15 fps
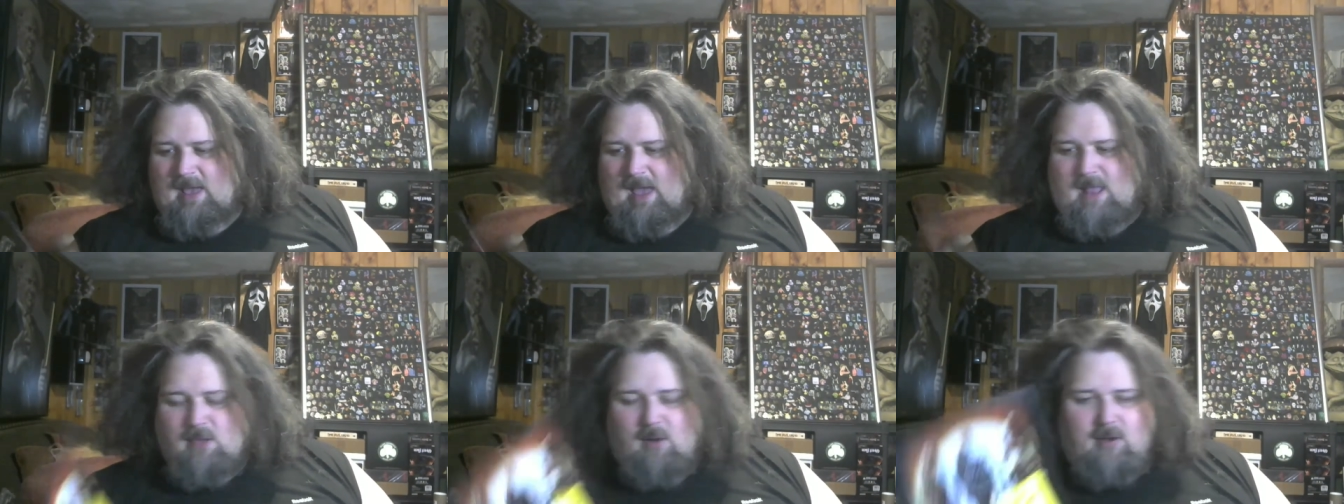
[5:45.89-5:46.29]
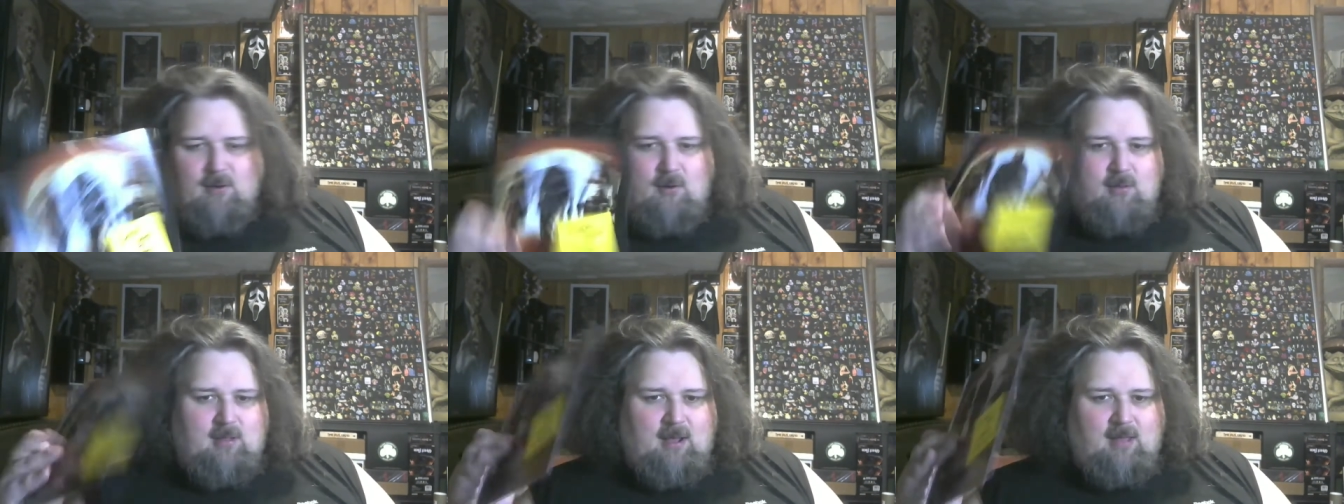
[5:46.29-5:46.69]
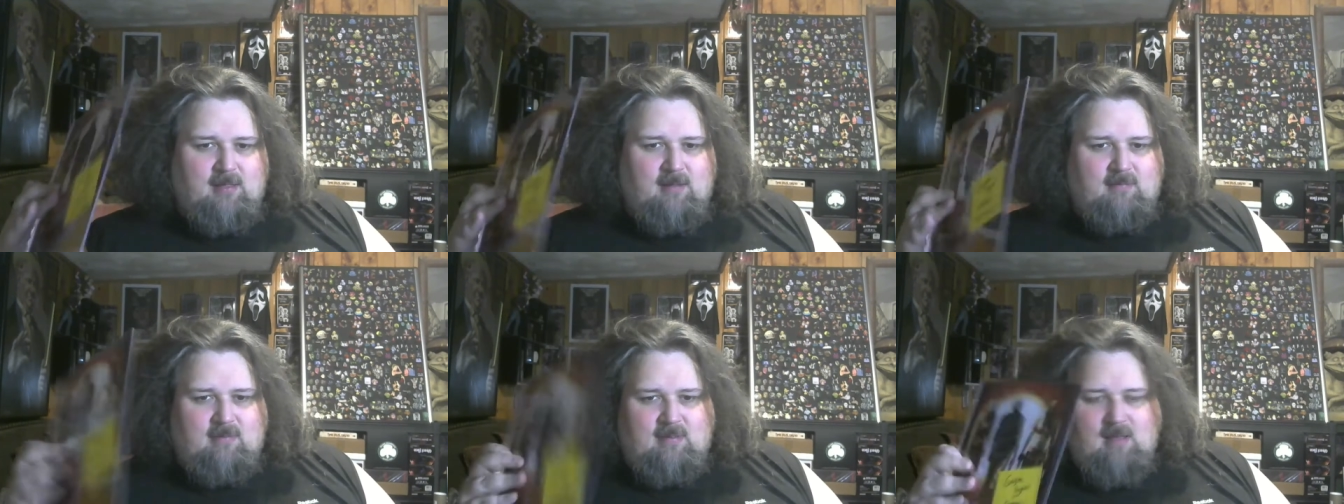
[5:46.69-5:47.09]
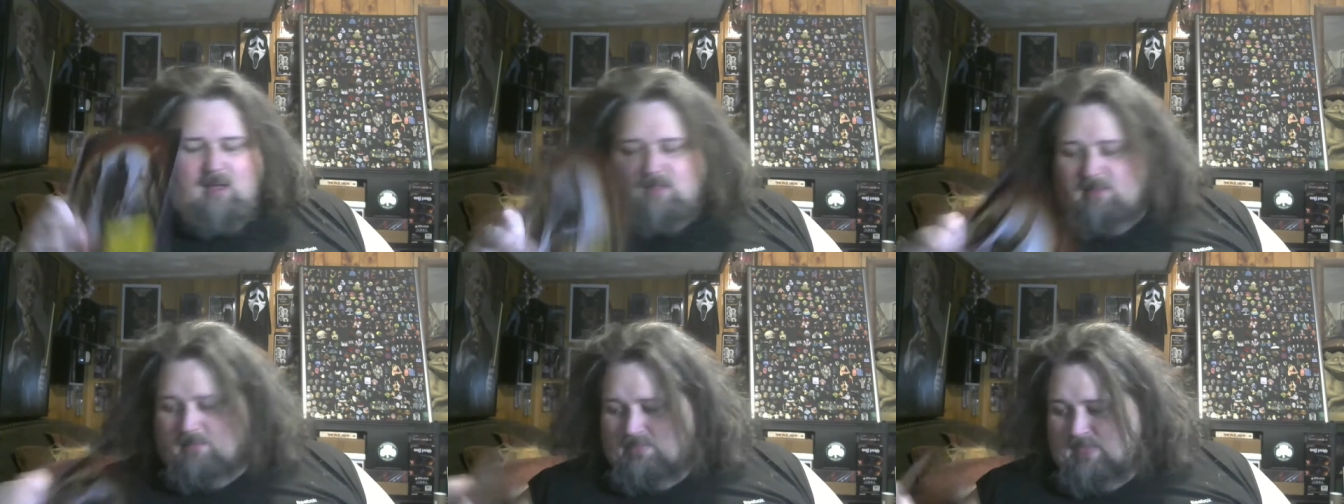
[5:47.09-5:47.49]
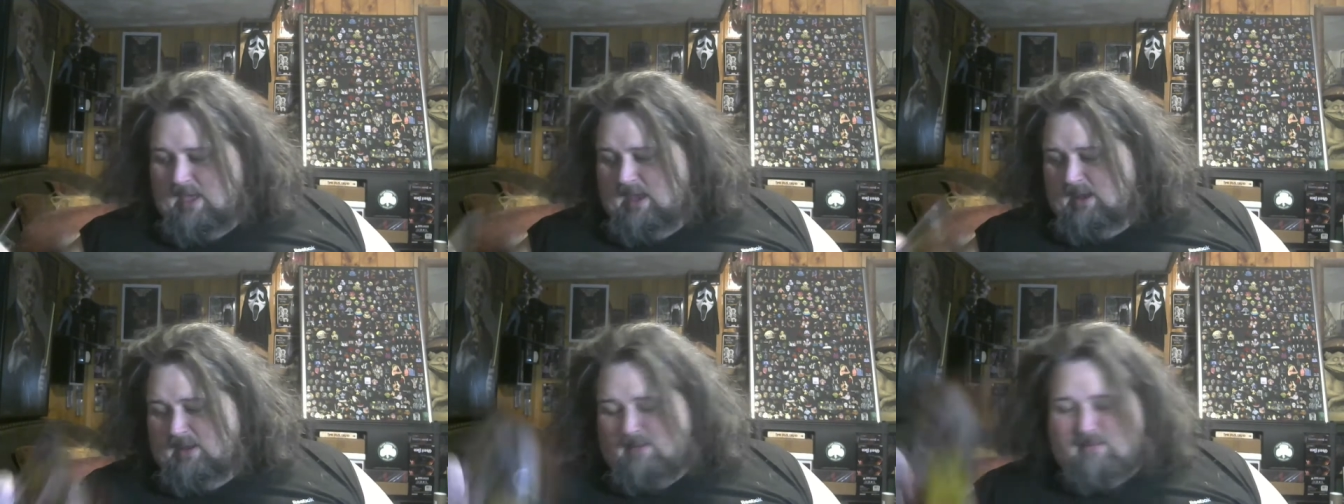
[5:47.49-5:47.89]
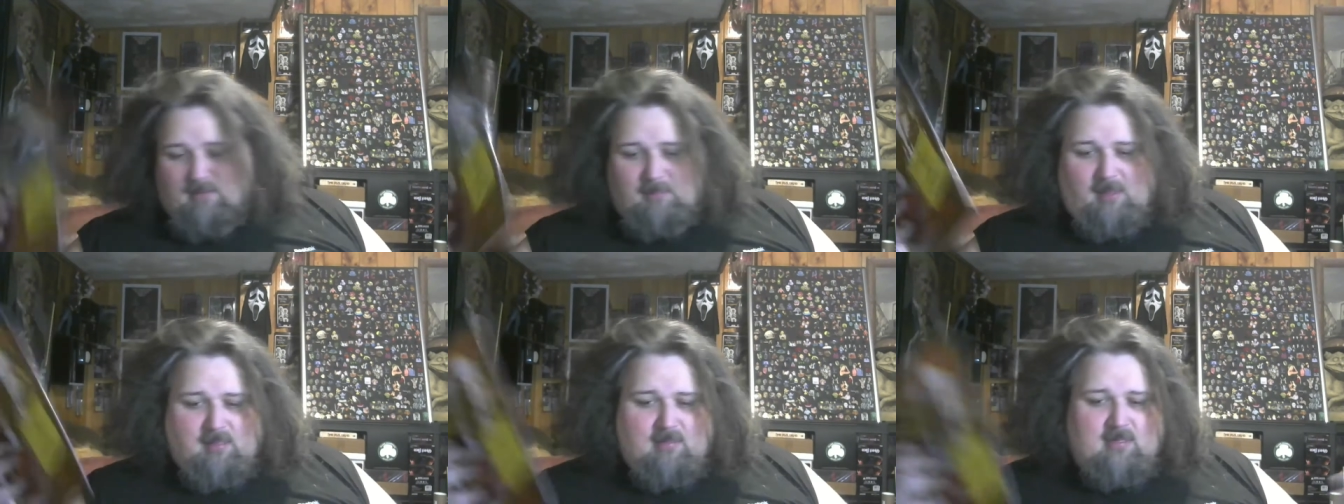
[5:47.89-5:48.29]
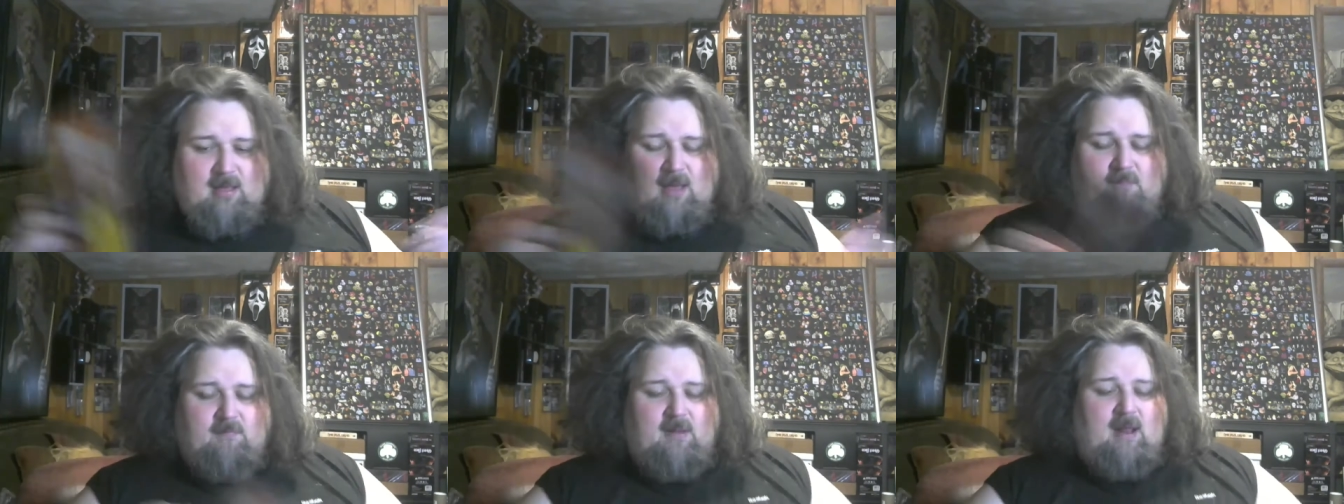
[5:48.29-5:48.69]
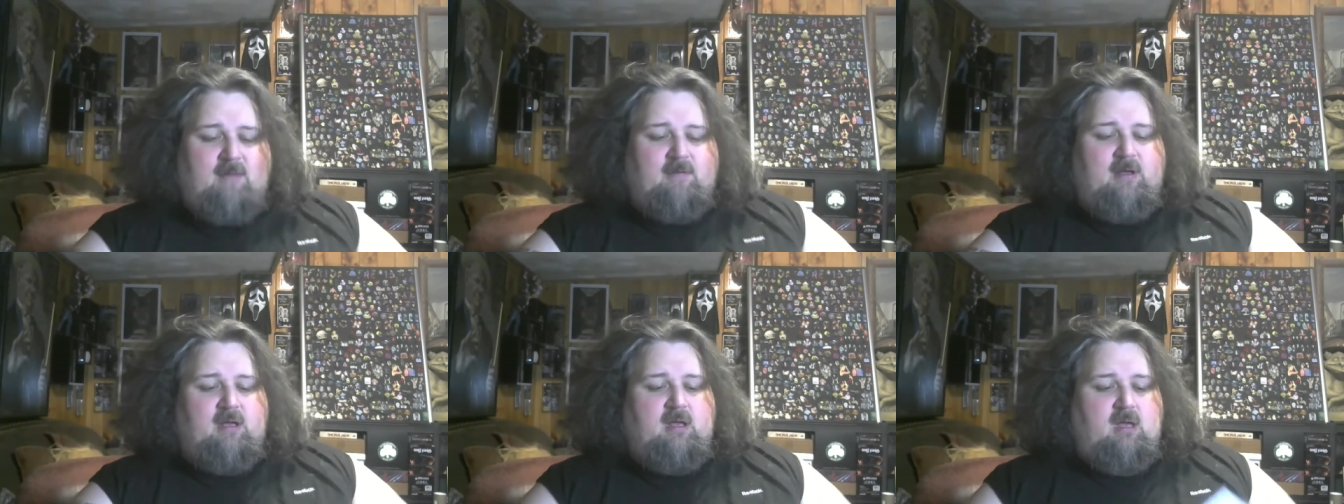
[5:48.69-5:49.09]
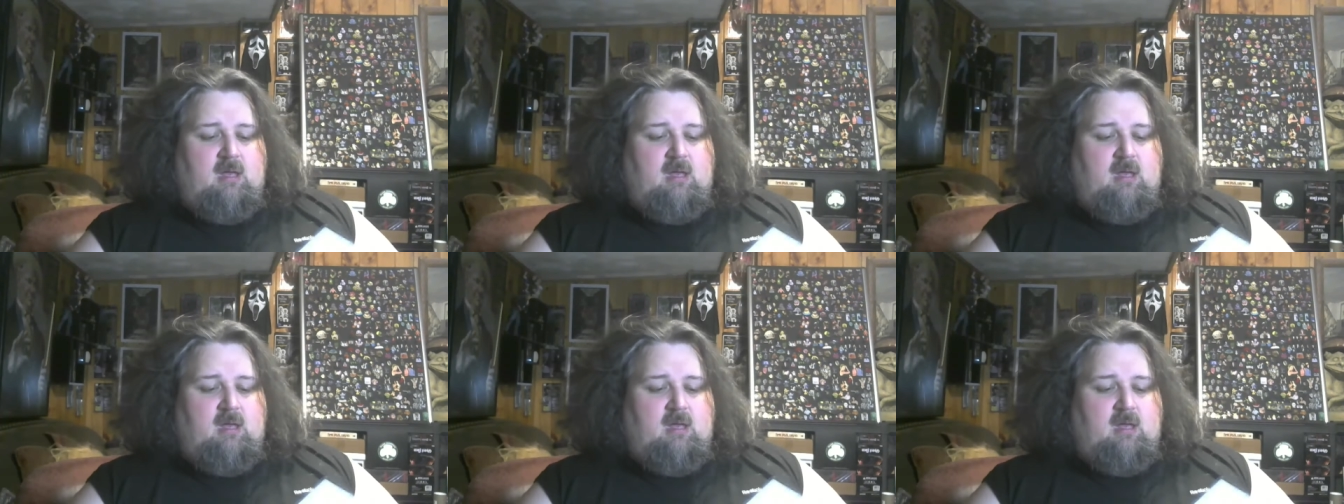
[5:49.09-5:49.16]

and you want to go with the other other thing and some other stuff, whatever,